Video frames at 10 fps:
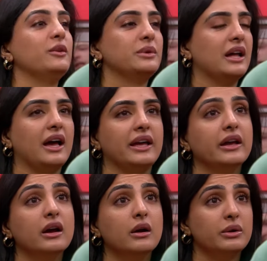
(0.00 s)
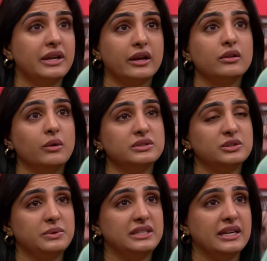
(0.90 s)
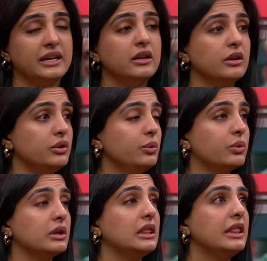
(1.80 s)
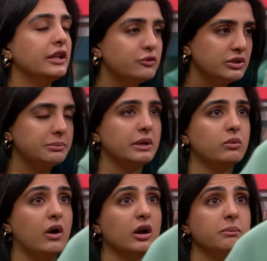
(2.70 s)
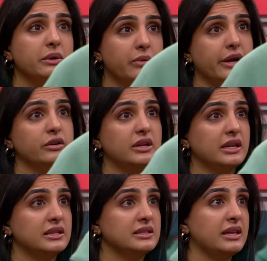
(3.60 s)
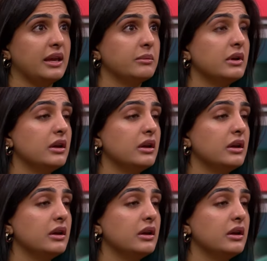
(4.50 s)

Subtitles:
you and I would get close as we did. You literally my rock, my ride or die in this game.